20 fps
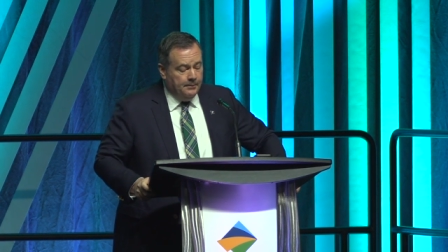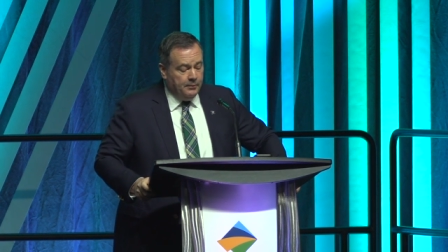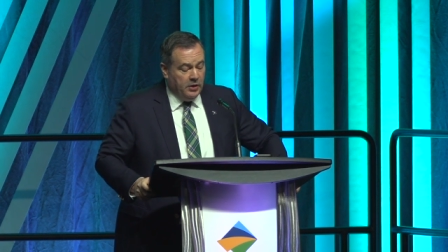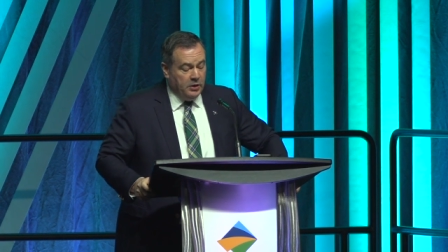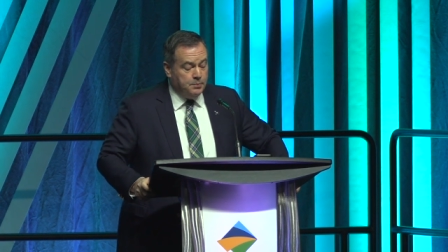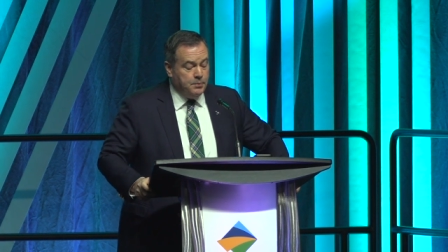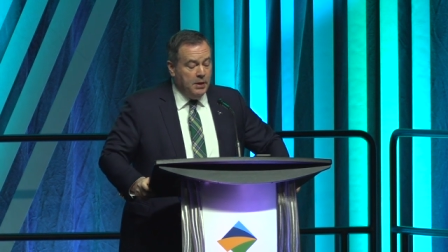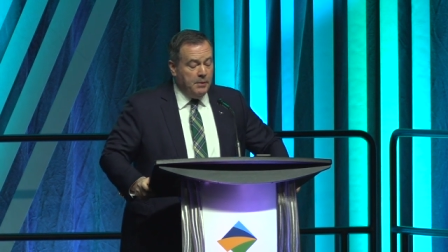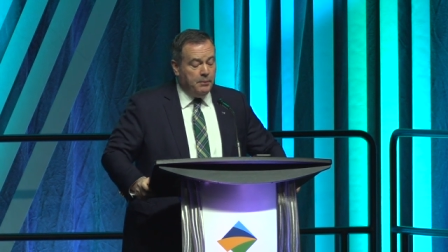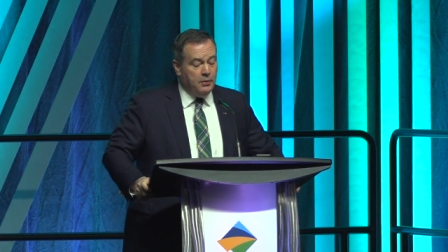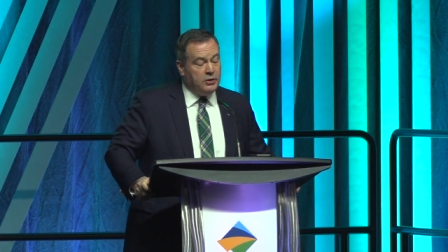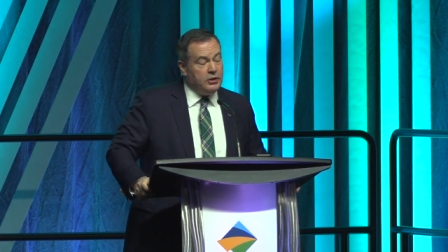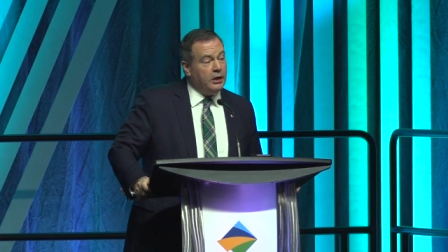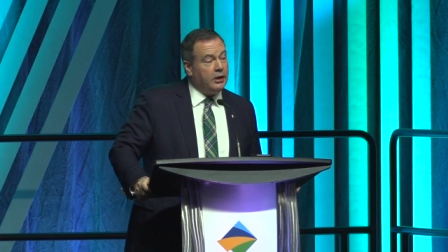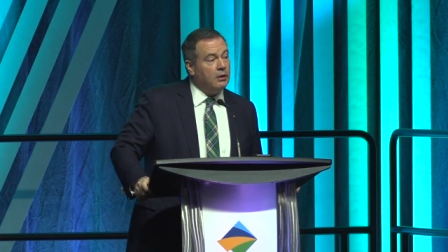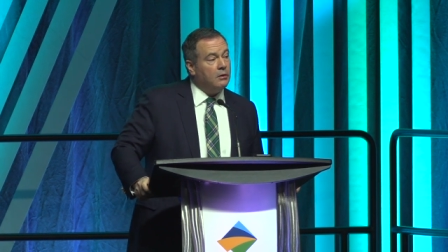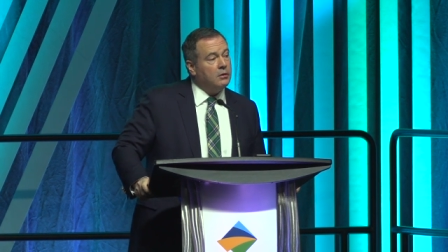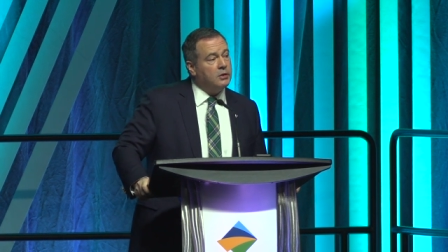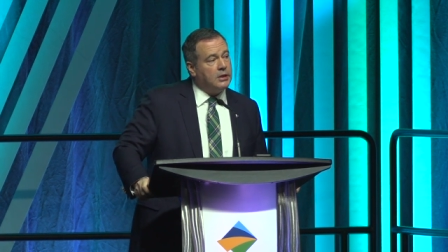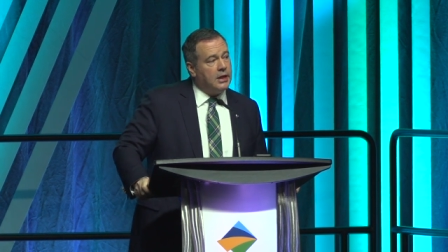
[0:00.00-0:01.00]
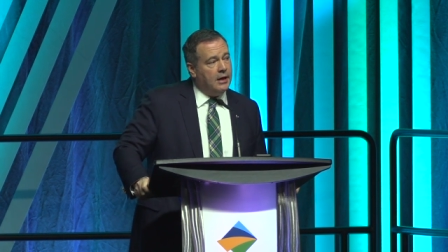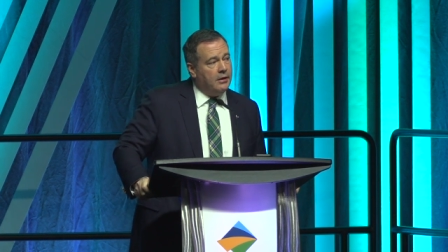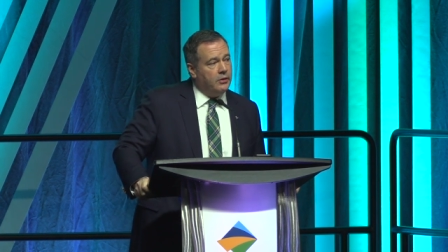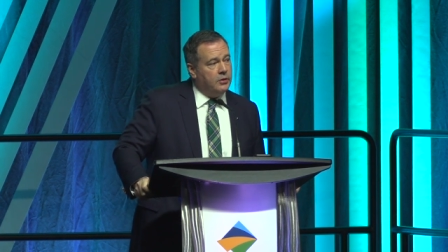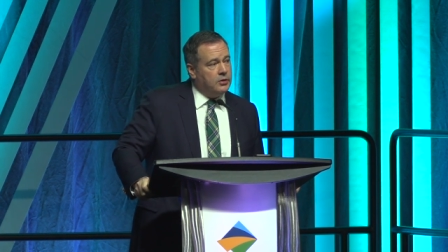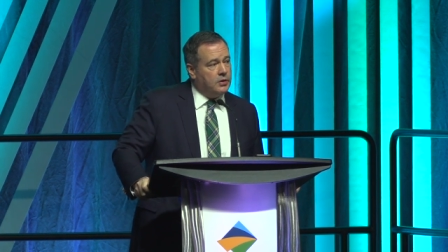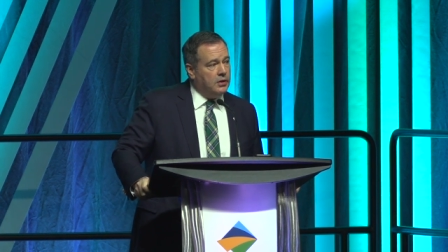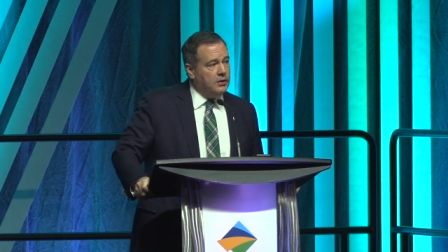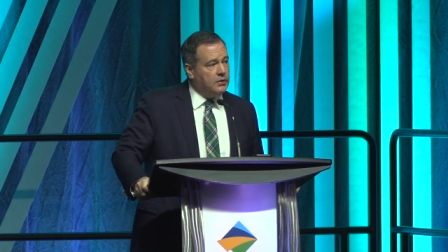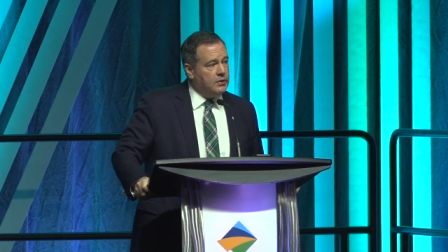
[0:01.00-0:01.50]
It's been a particular
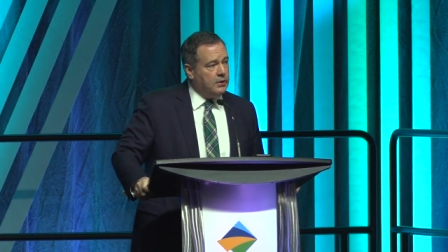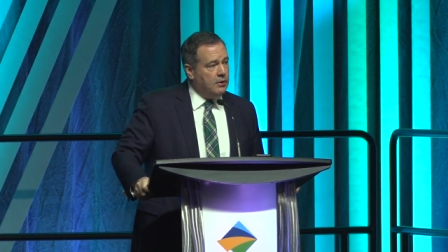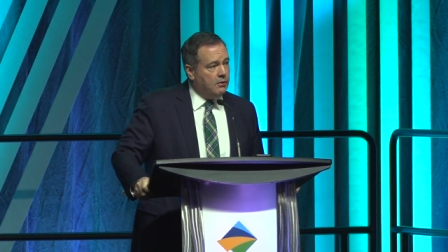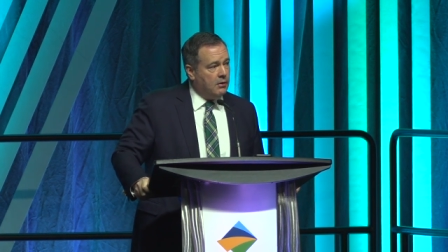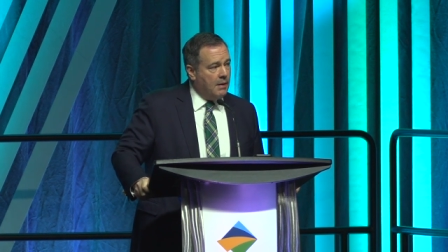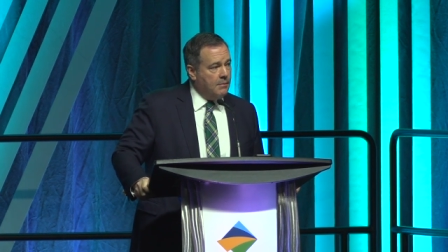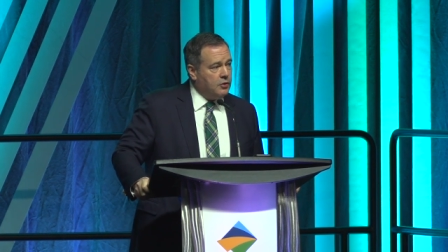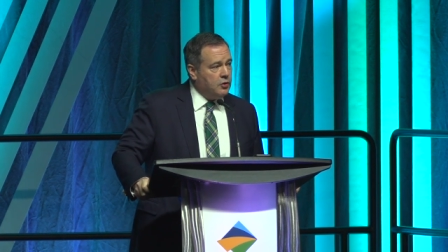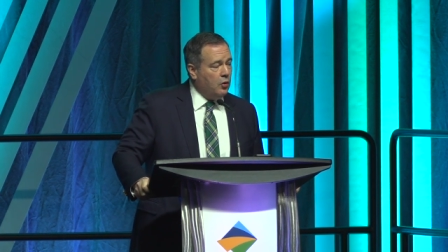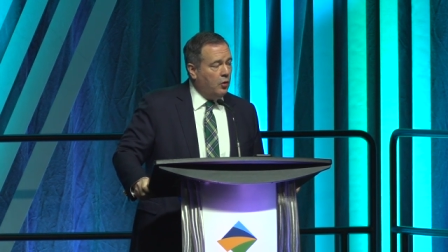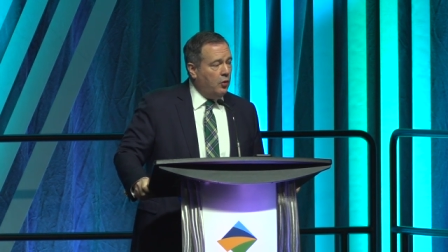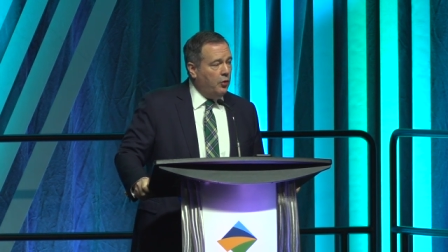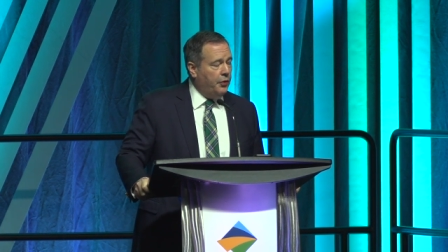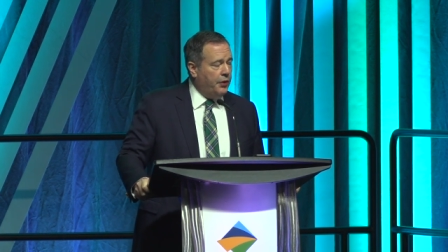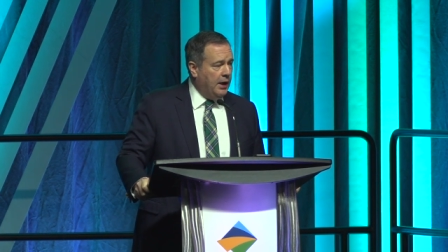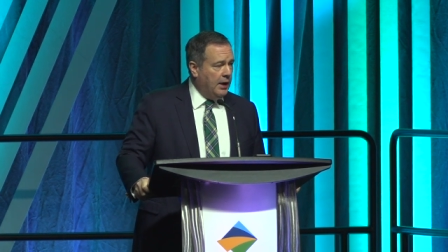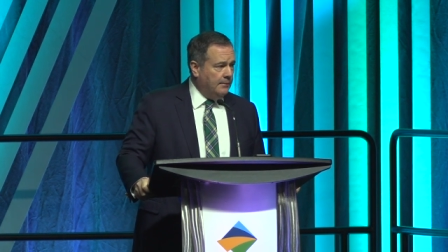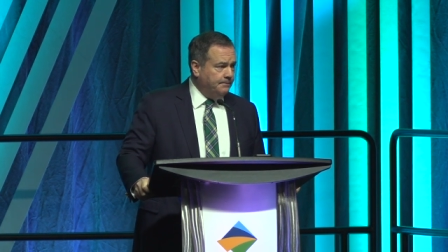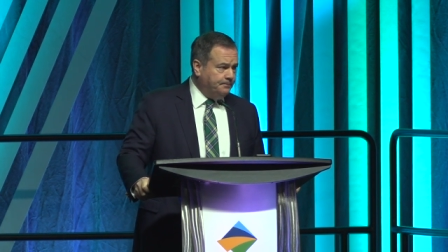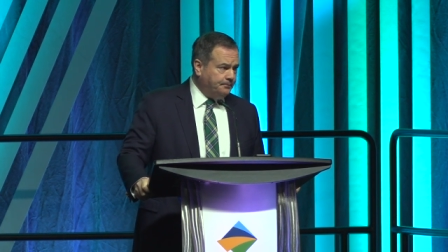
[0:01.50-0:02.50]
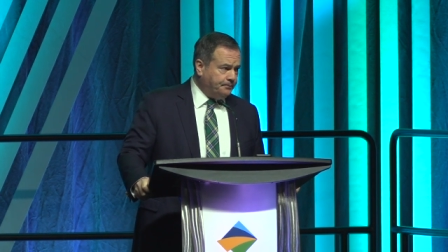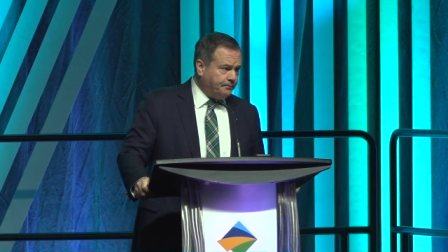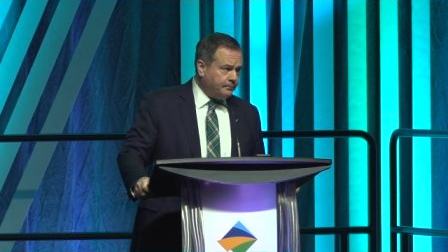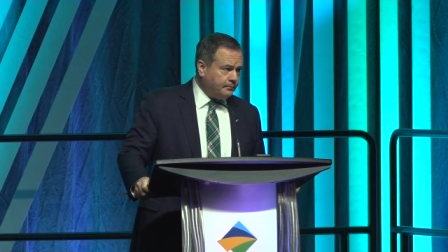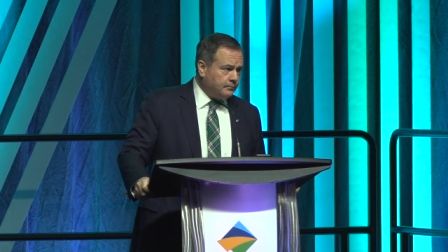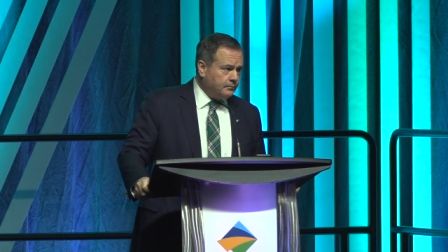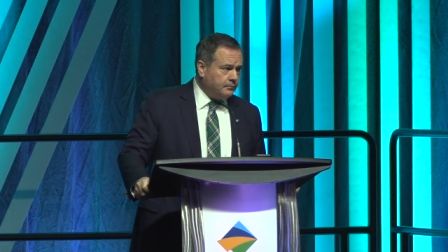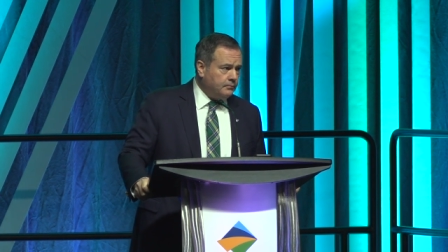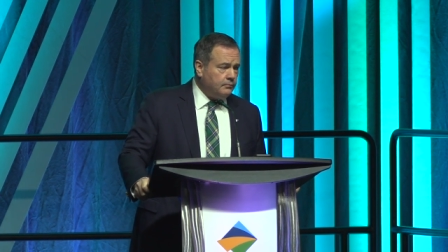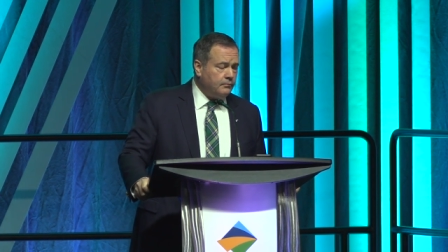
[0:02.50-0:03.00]
challenge this year. I'm told that
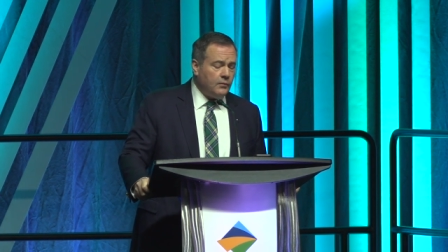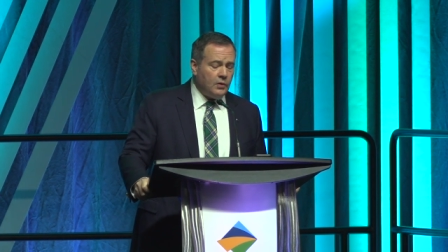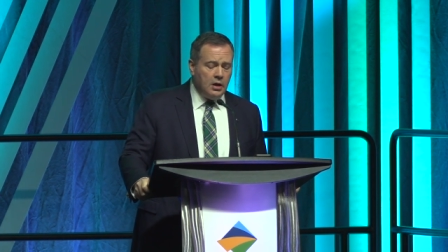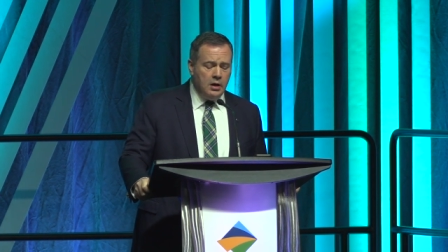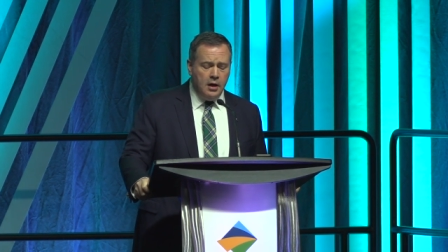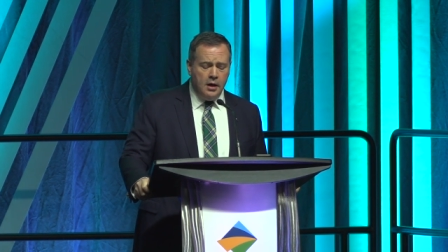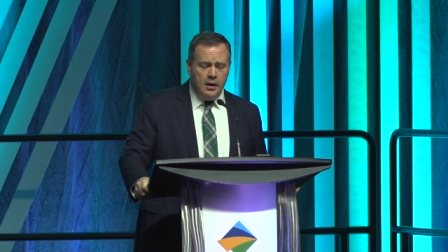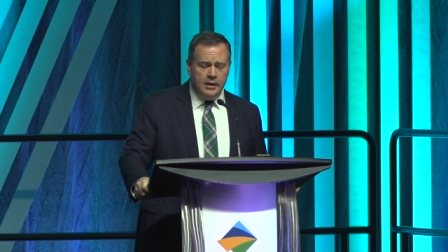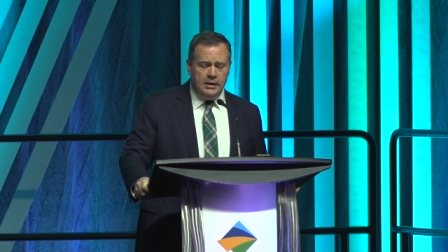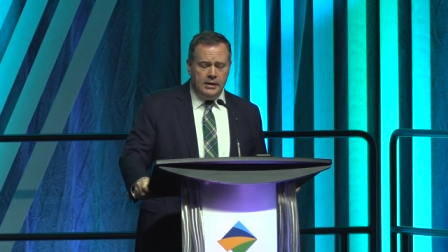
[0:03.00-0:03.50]
uh,